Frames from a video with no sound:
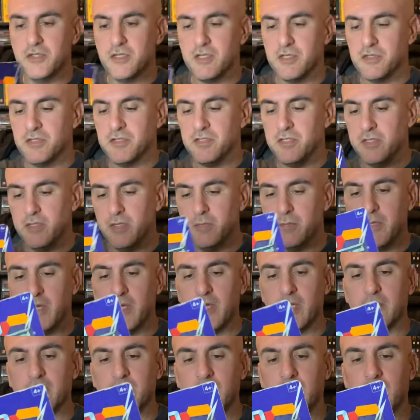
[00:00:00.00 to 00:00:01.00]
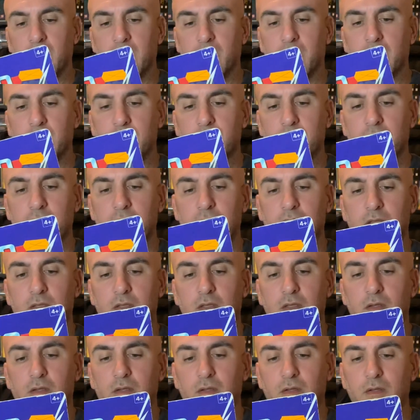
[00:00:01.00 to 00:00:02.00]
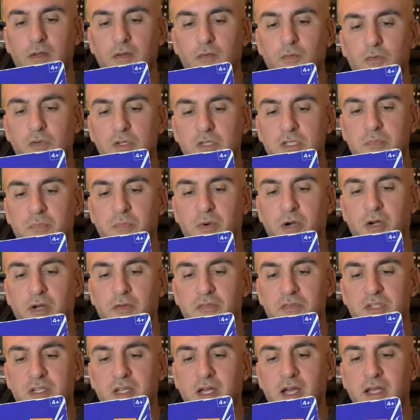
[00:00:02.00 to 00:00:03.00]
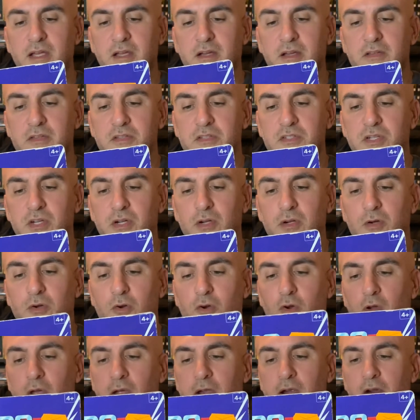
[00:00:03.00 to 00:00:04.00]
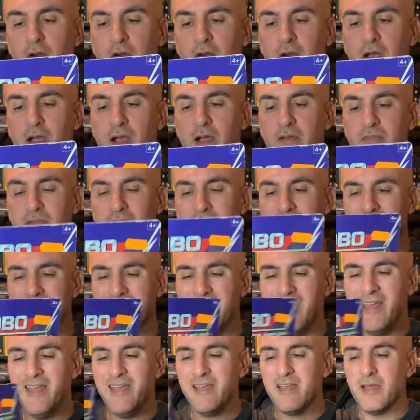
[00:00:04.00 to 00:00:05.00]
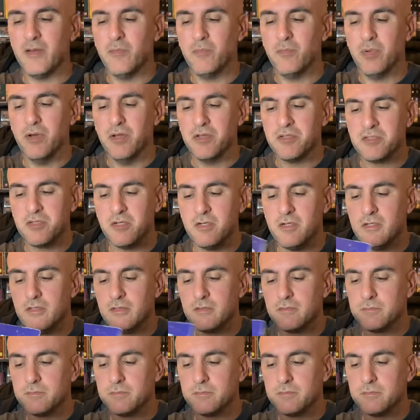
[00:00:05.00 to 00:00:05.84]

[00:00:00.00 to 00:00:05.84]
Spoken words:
can see on the back there, he's part of Skygun Zero Aircraft and Tank Buster.